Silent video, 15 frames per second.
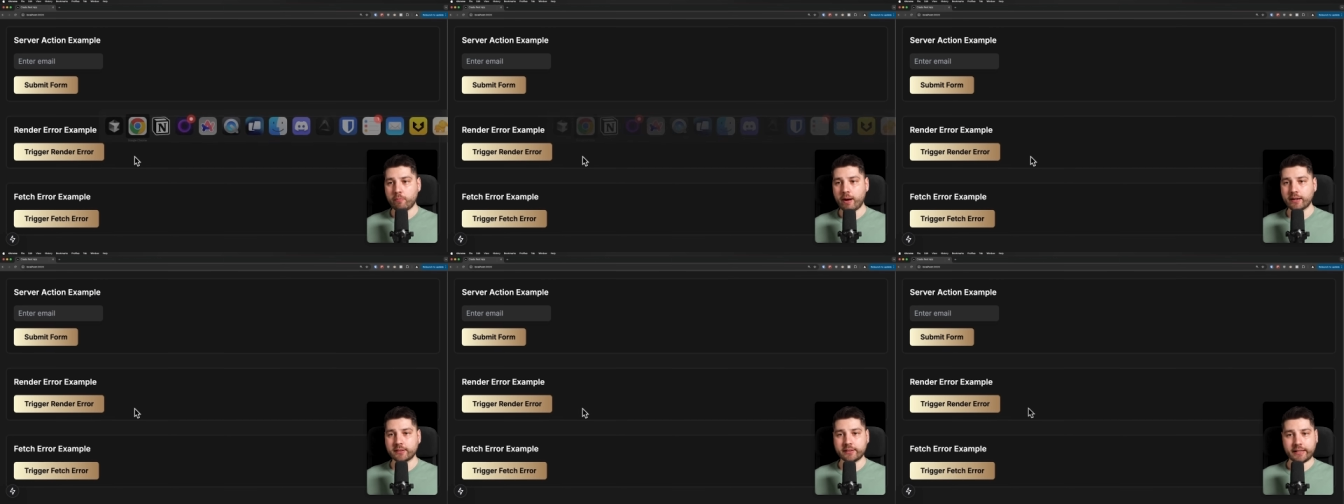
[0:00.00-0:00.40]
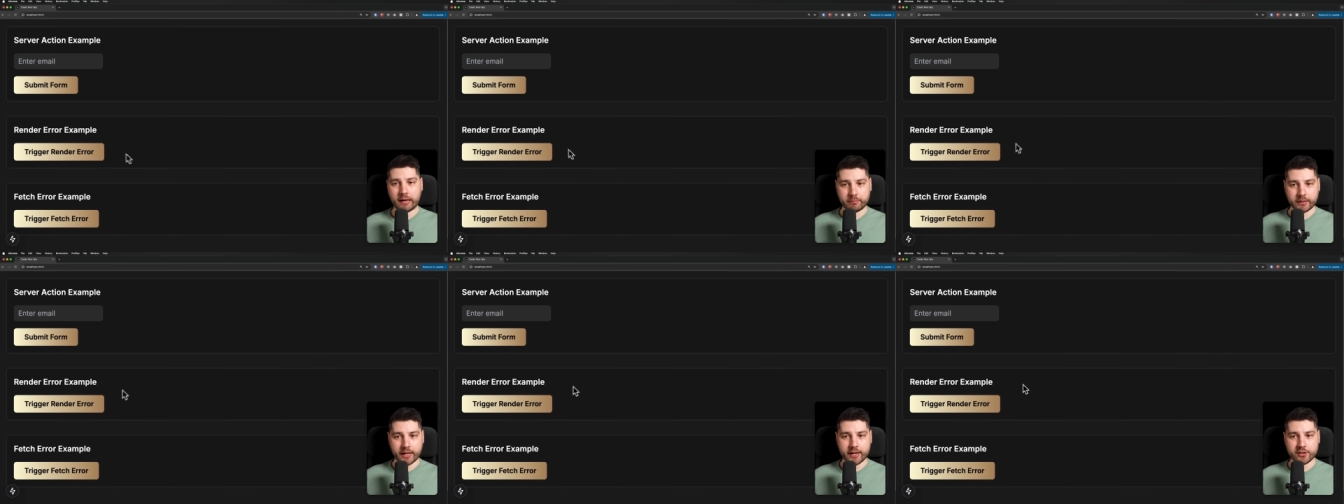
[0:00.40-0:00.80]
back to the
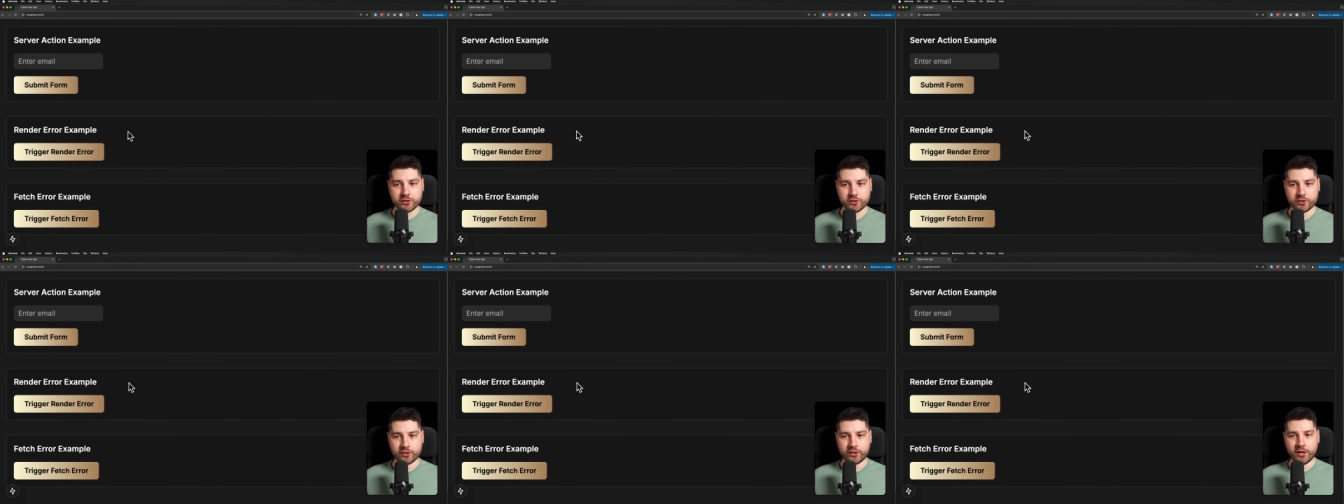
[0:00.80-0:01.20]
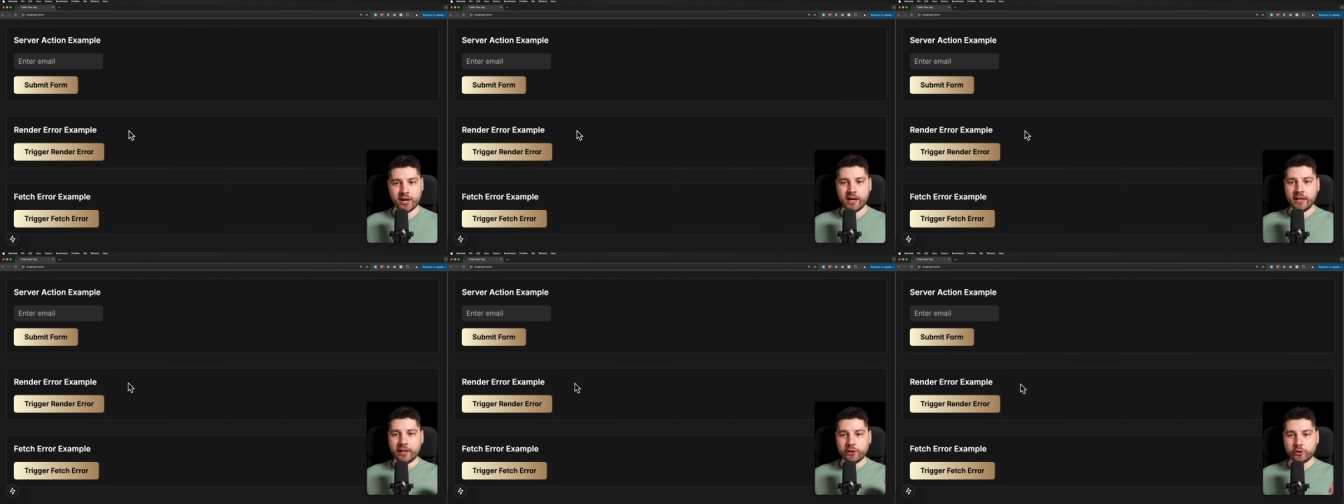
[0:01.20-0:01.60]
application,
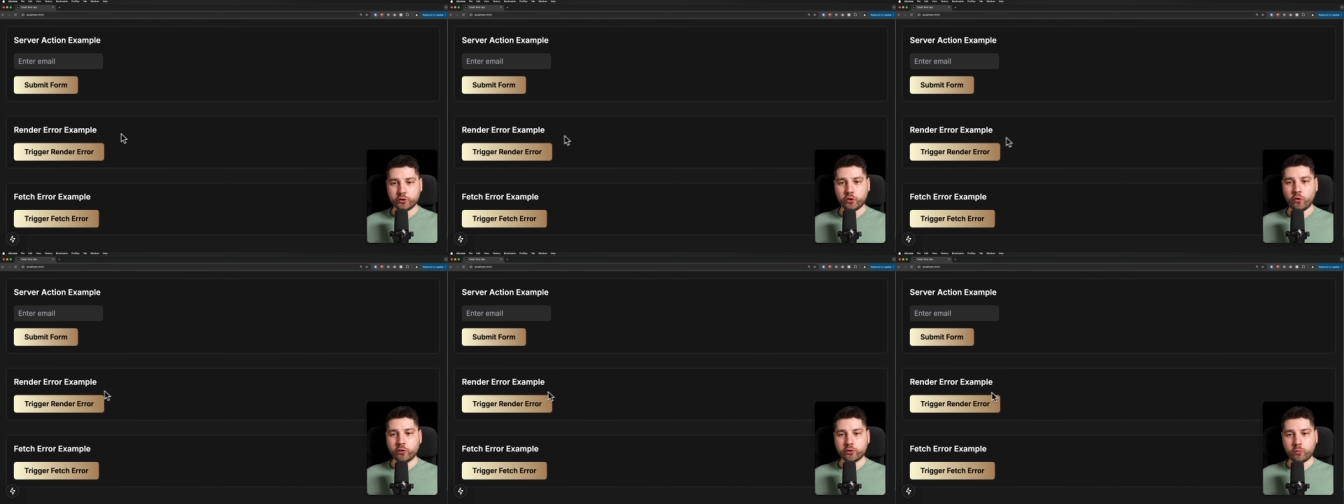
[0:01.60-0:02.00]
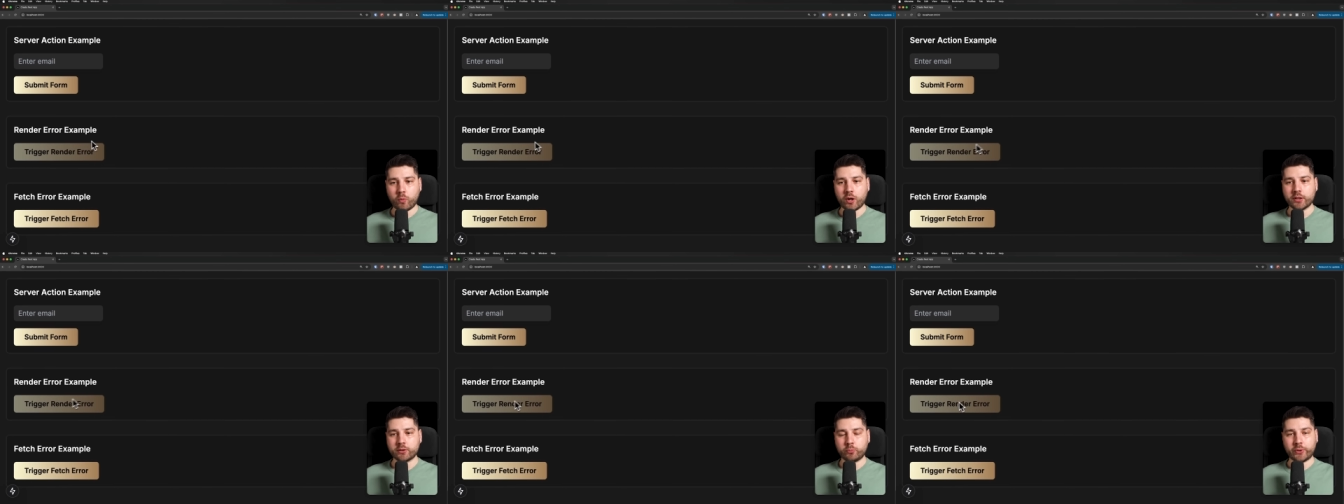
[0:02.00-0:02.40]
you don't
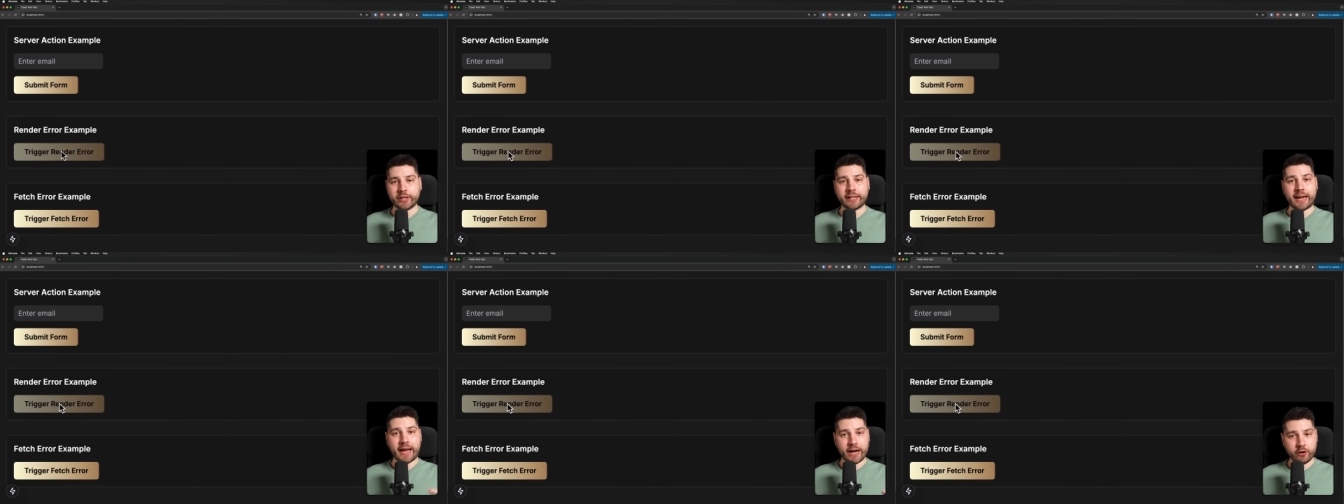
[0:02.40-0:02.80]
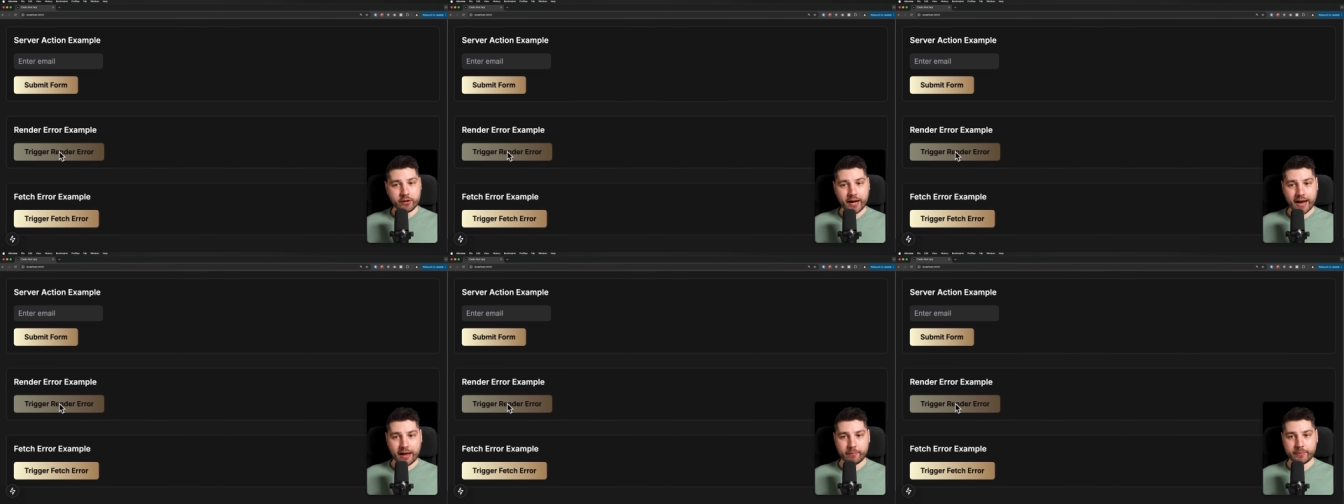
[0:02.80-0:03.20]
want when an error
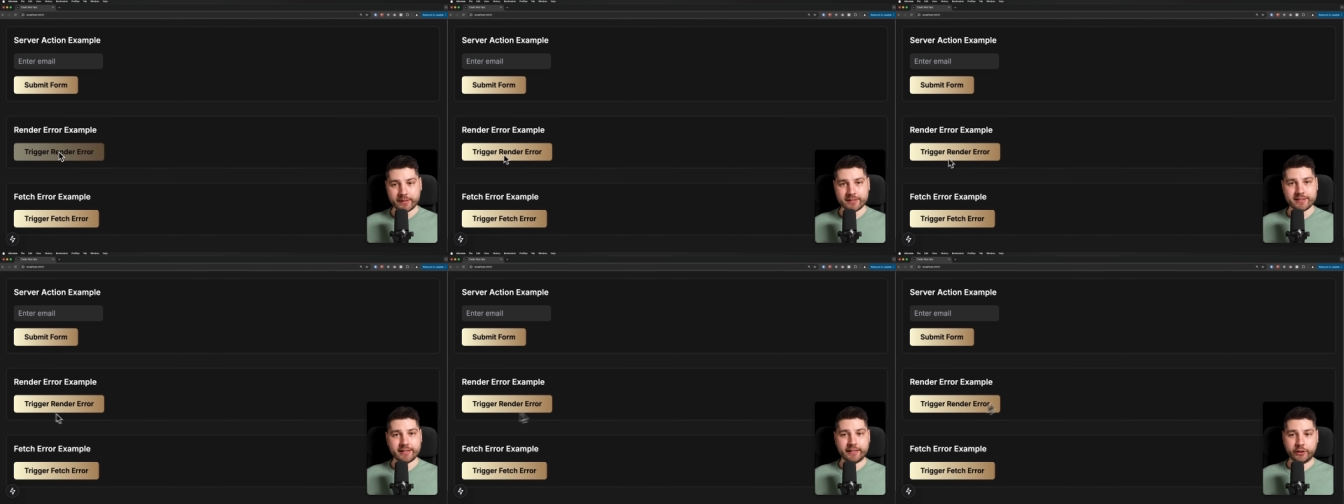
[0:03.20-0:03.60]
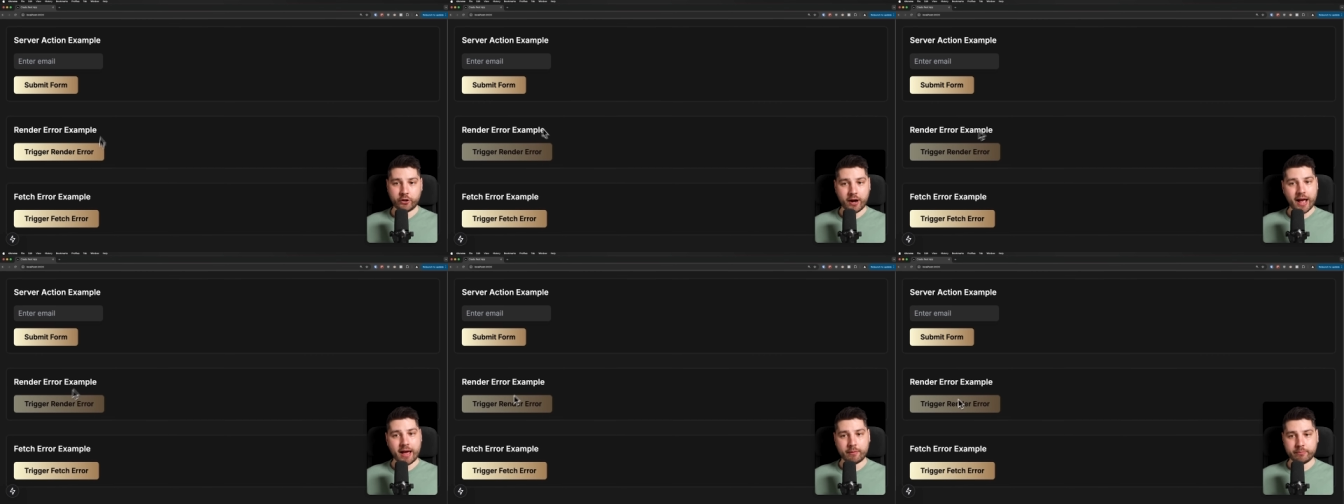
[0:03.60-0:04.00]
happens in your
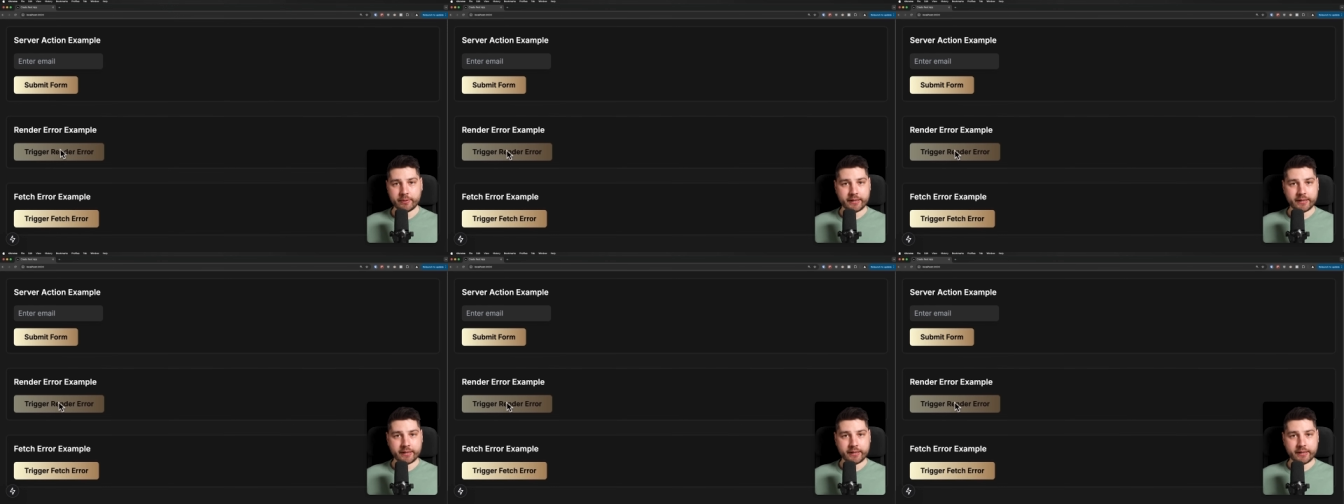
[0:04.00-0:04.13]
app,